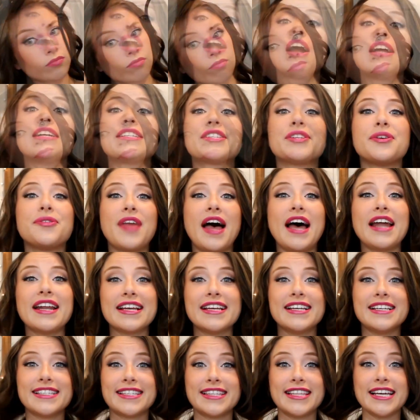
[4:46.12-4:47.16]
Alright, so that
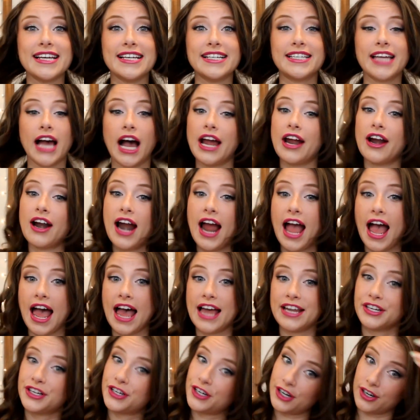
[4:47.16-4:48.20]
is the entire
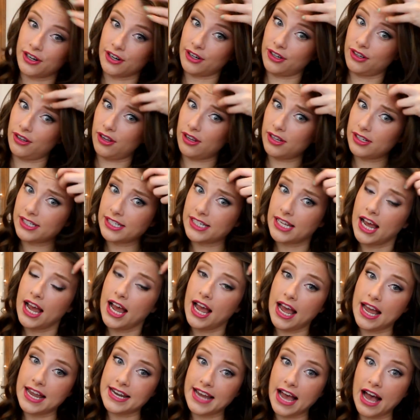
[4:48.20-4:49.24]
head curled.
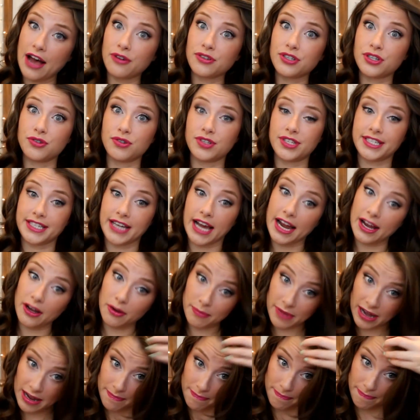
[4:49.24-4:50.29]
And now to
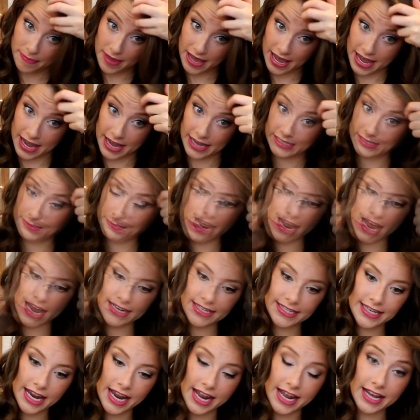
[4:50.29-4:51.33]
style my bangs, I
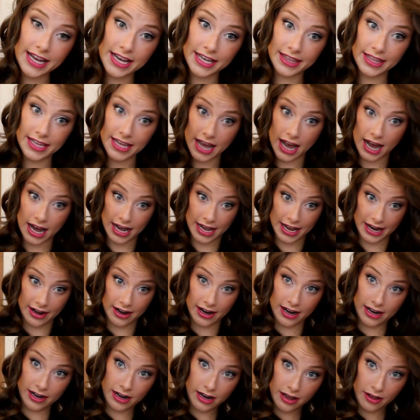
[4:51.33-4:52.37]
take the
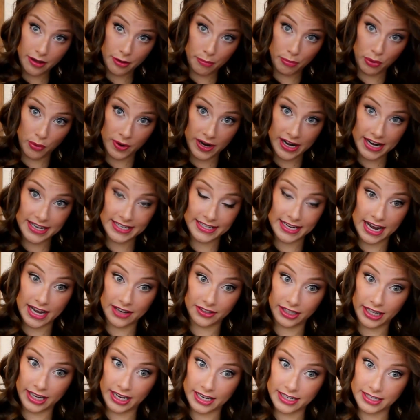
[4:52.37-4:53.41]
iron, pointing
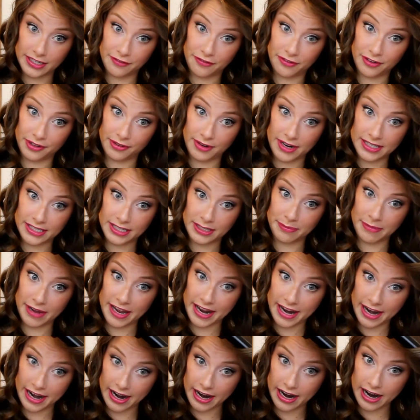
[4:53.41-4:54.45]
down like I did for the rest of my
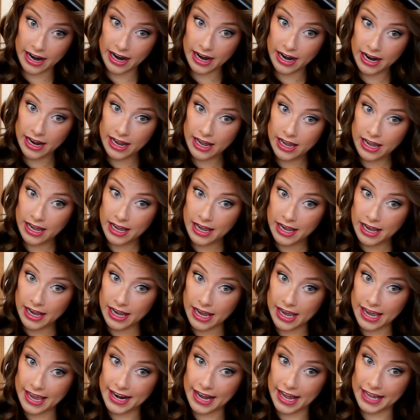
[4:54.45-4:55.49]
hair,
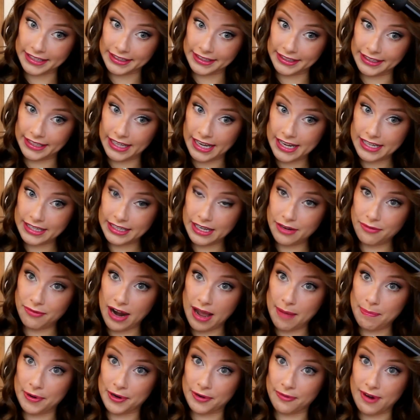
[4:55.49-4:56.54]
and I lightly
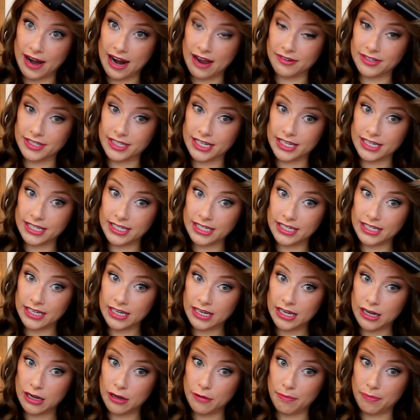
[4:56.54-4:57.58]
wrap it around it,
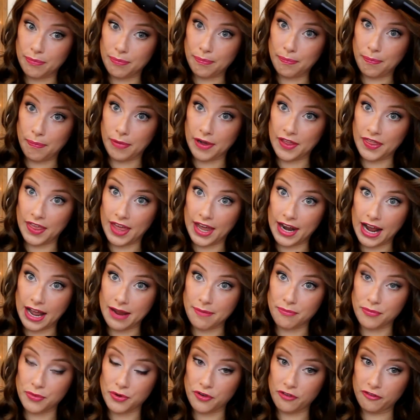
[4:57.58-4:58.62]
but then
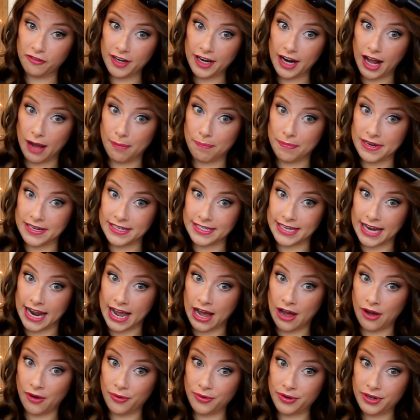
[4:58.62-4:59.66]
I move it up and
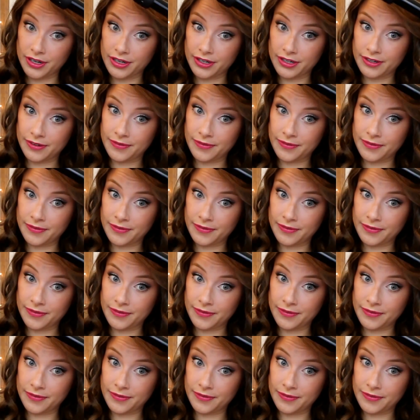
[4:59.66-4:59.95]
down.